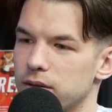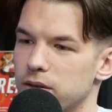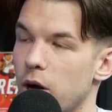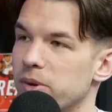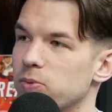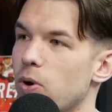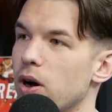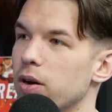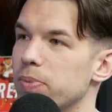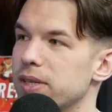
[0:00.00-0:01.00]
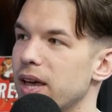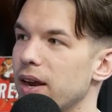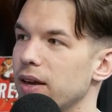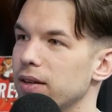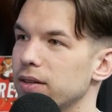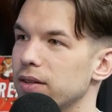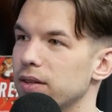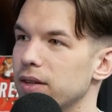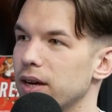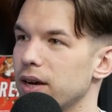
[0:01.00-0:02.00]
Thomas Walkup is
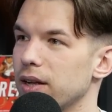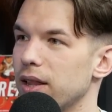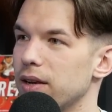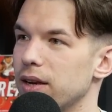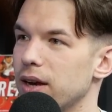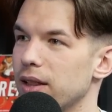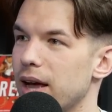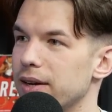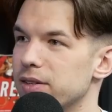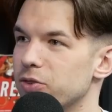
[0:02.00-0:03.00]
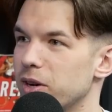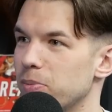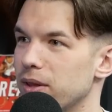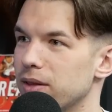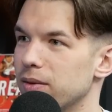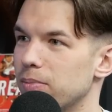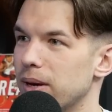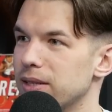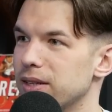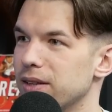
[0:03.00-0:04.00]
getting Nicoladis treatment.
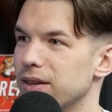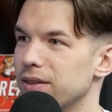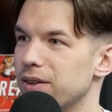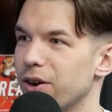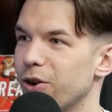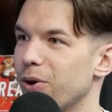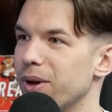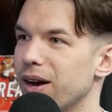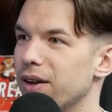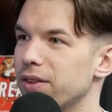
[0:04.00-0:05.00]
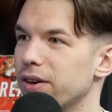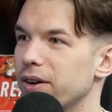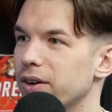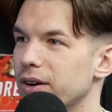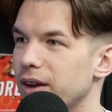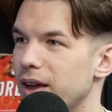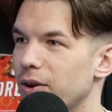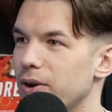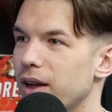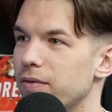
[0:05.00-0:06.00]
Basically, they're going under
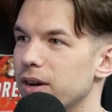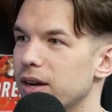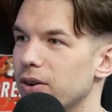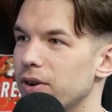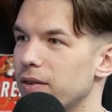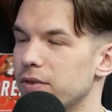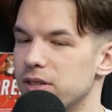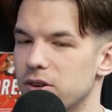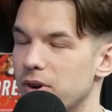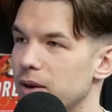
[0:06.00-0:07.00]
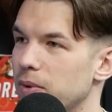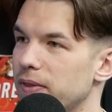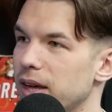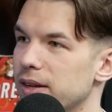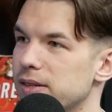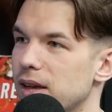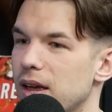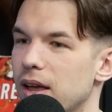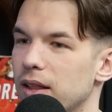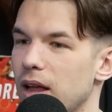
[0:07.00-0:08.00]
on every screen with his,
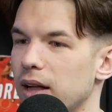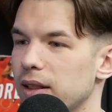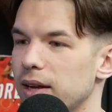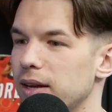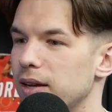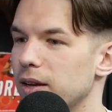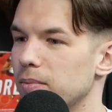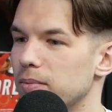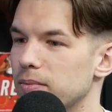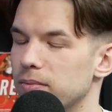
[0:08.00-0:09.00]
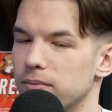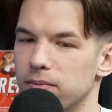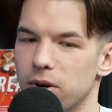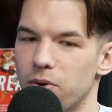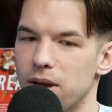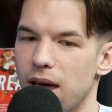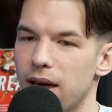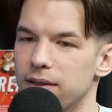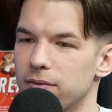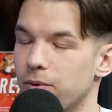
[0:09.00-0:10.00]
not letting him
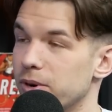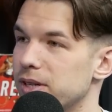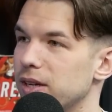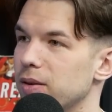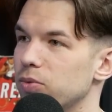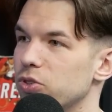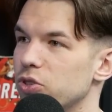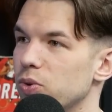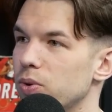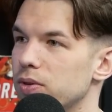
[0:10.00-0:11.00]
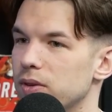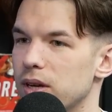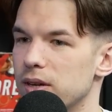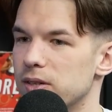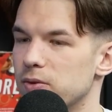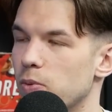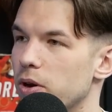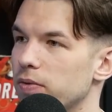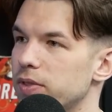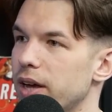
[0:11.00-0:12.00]
create, forcing him to shoot. He's 1
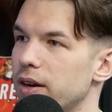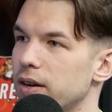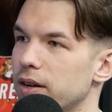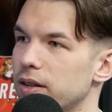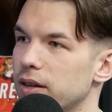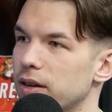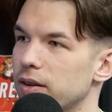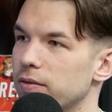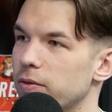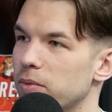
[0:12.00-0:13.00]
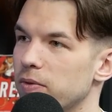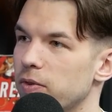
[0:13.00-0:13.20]
of 10 from the